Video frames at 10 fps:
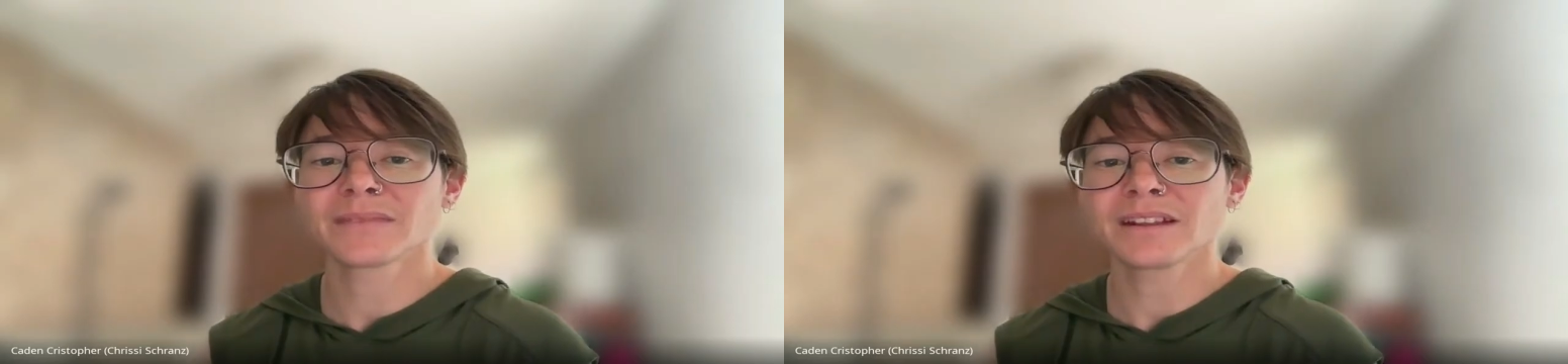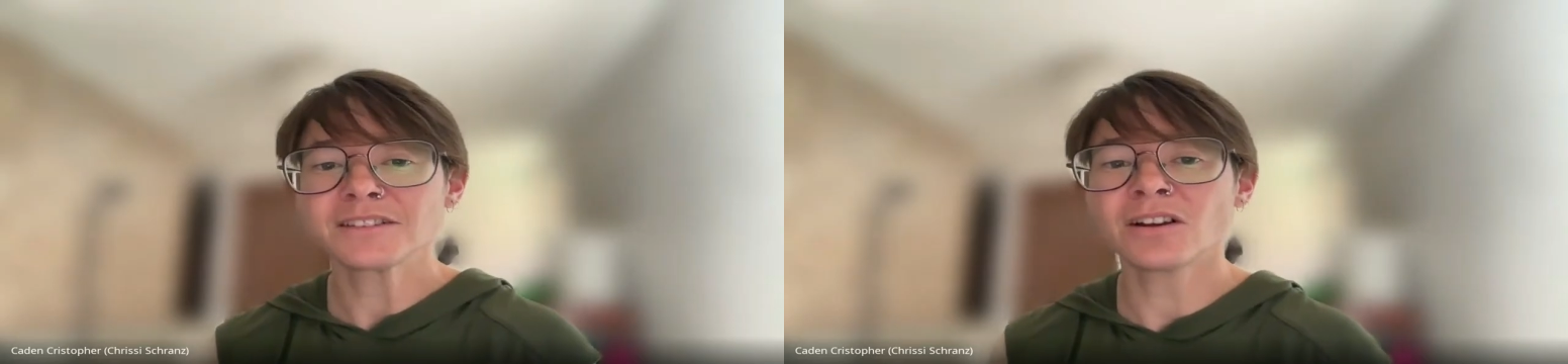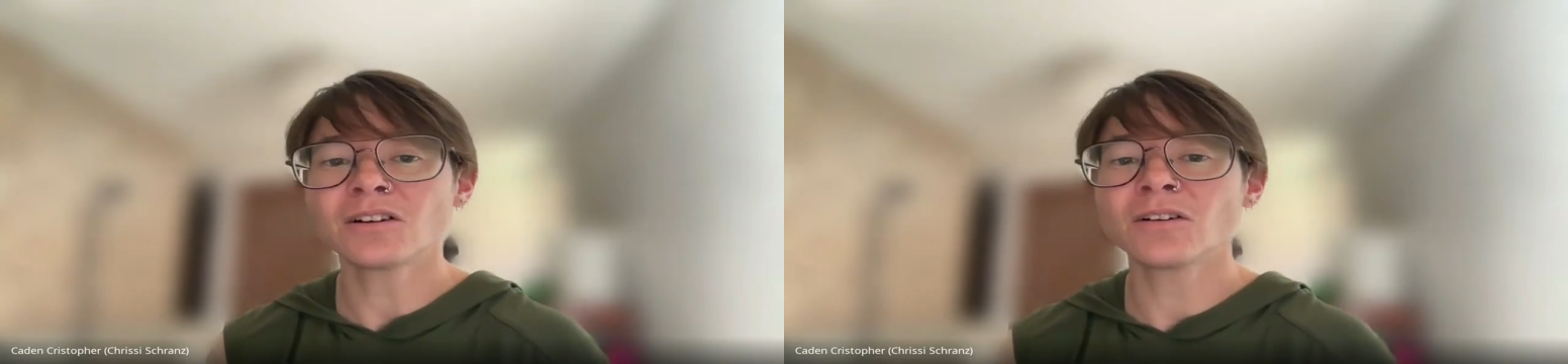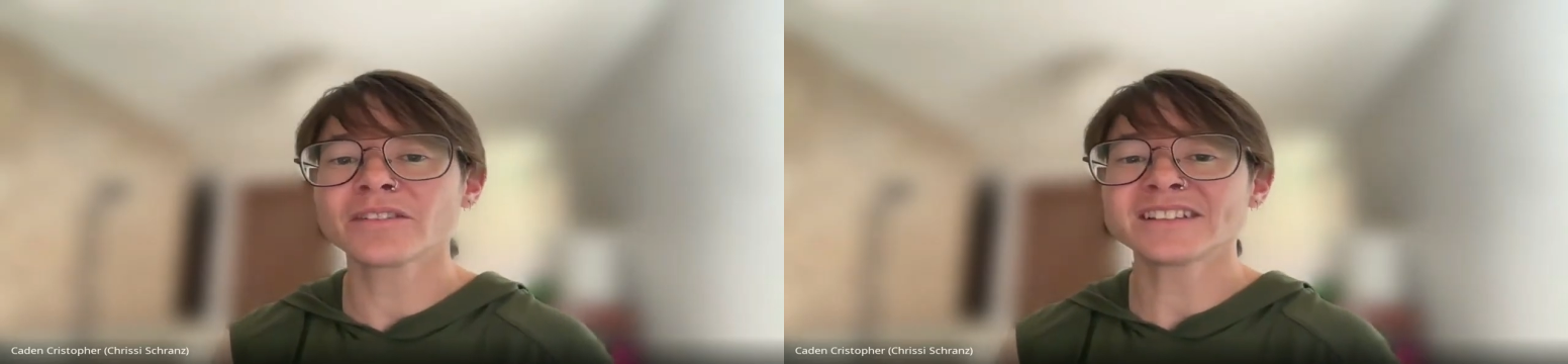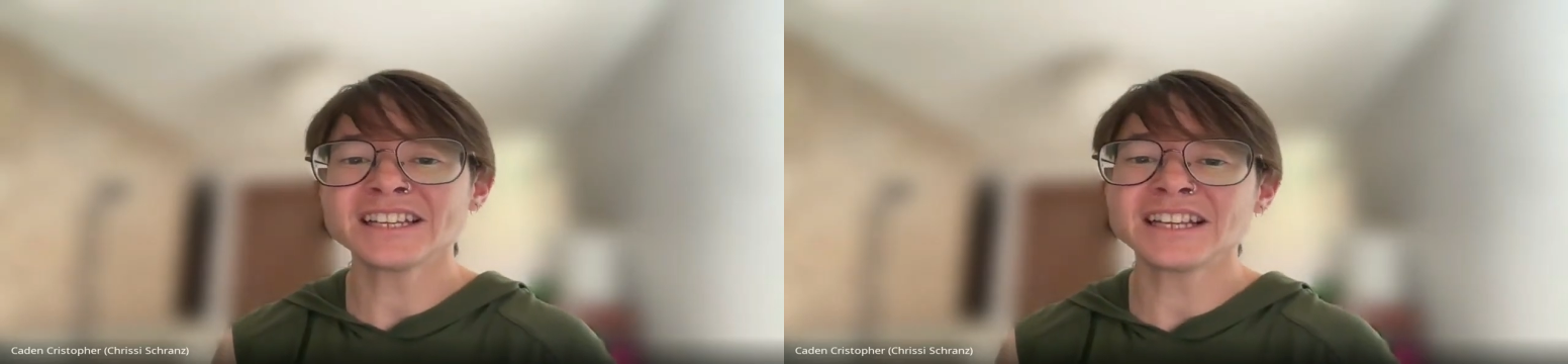So
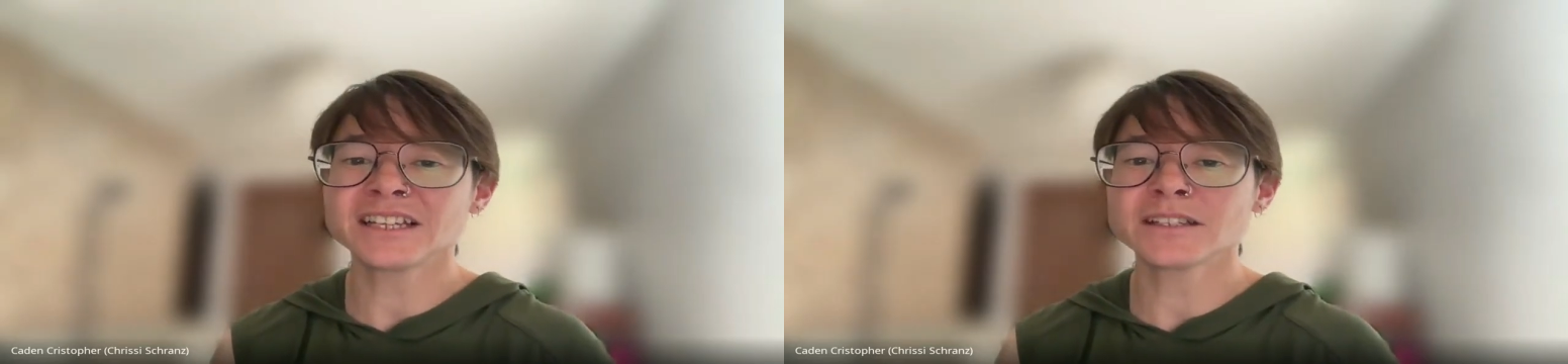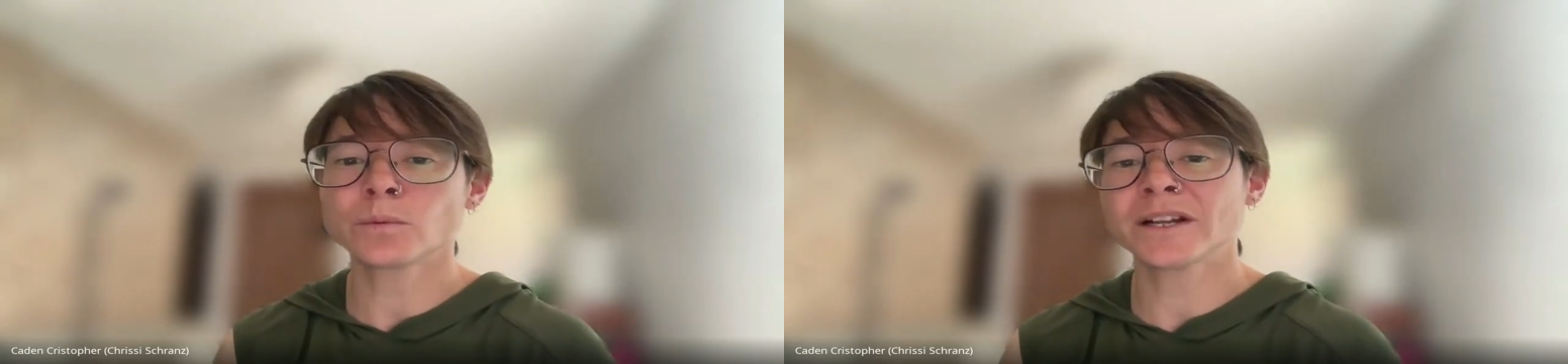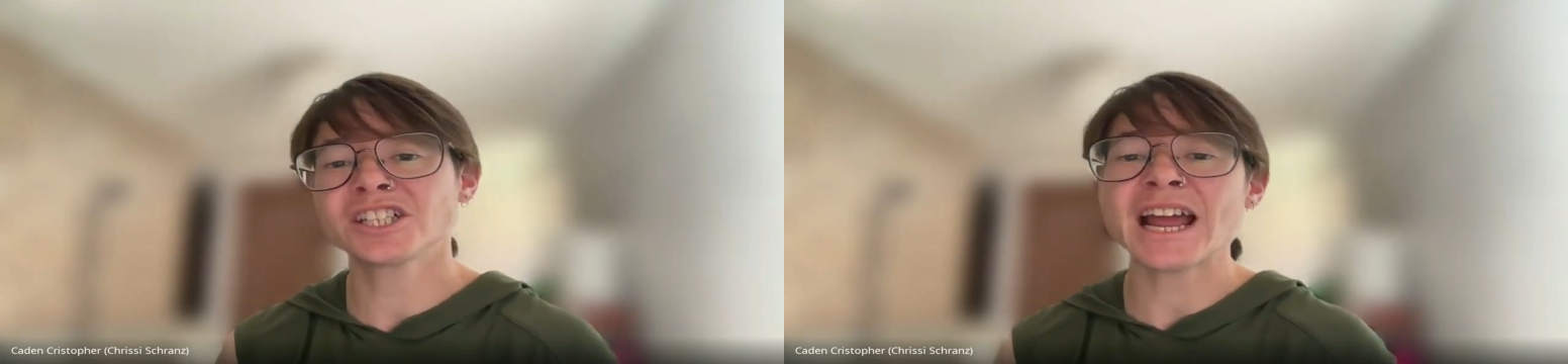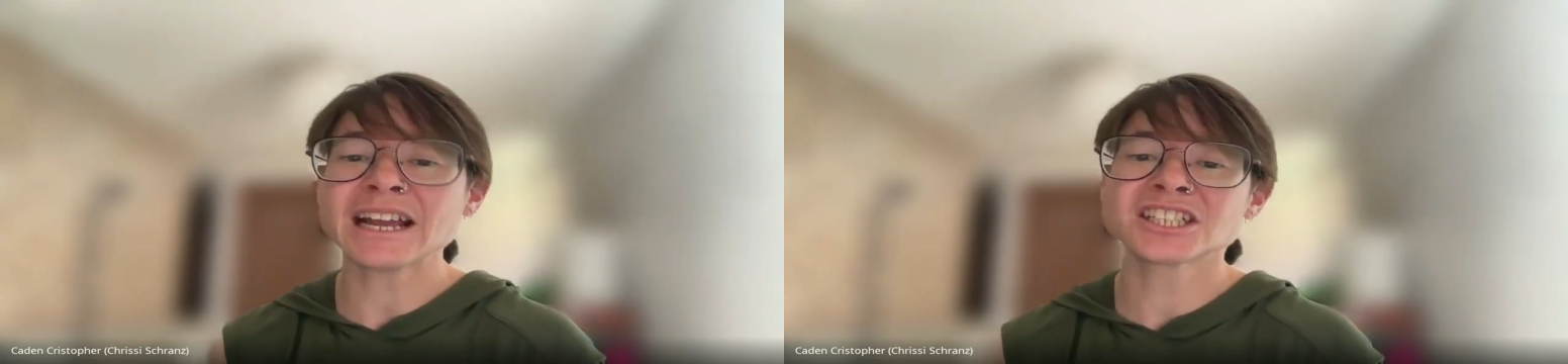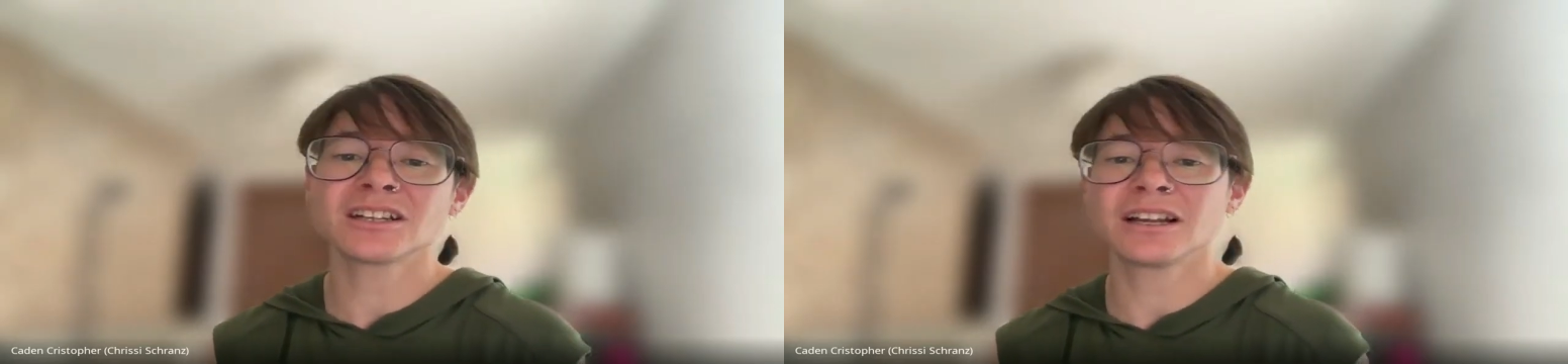the city is what
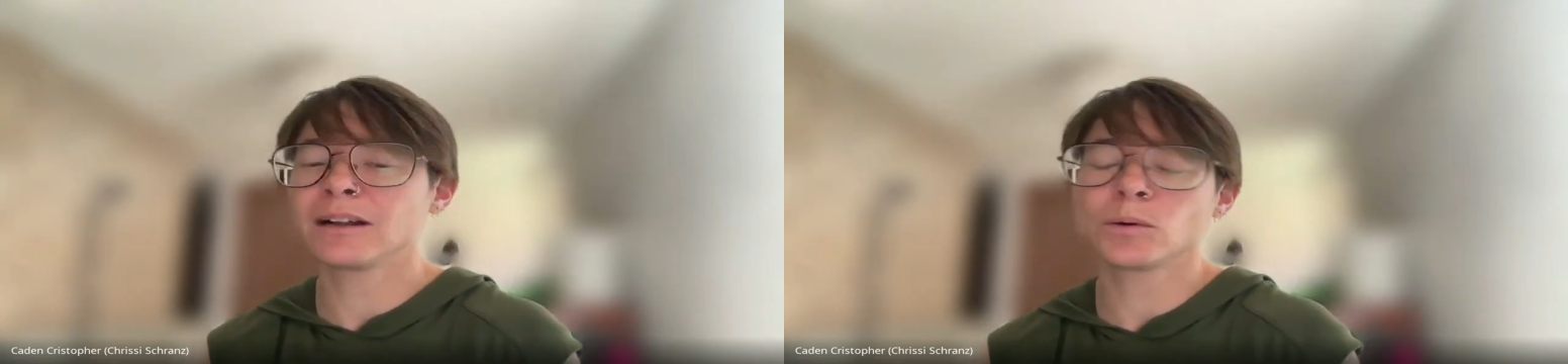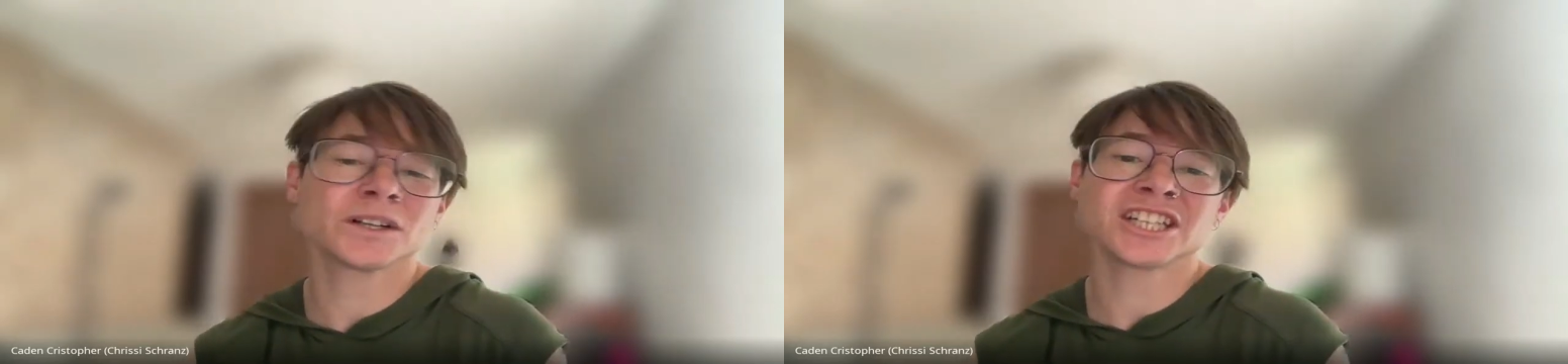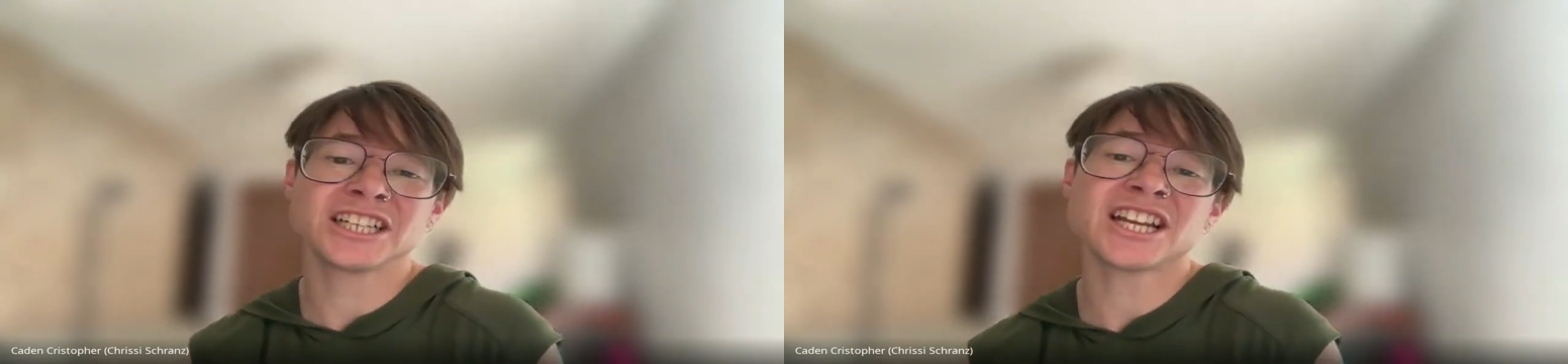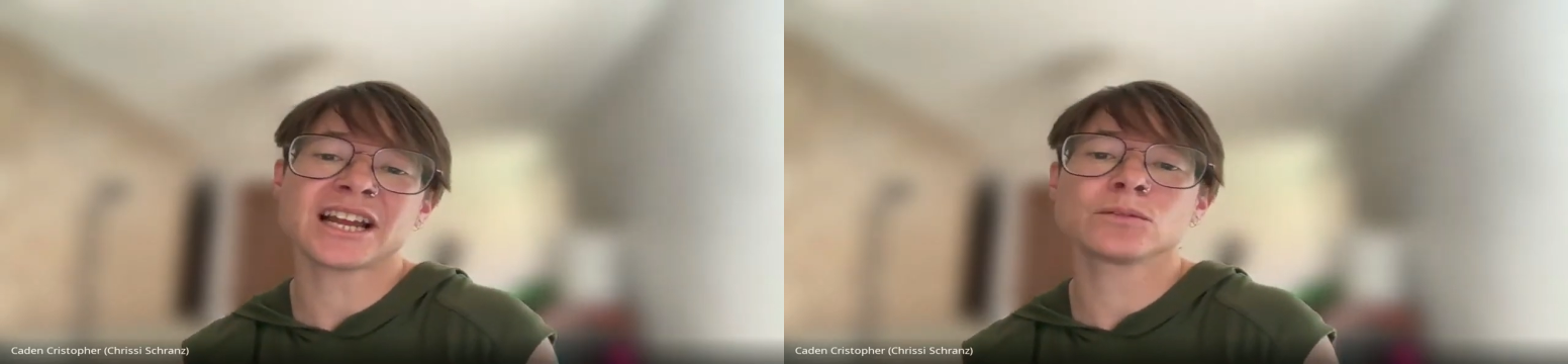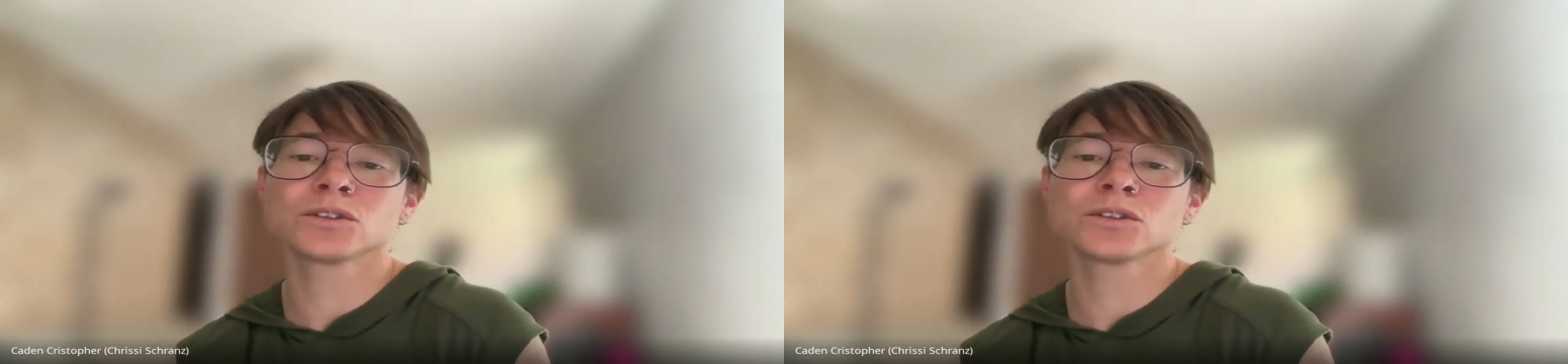Chachak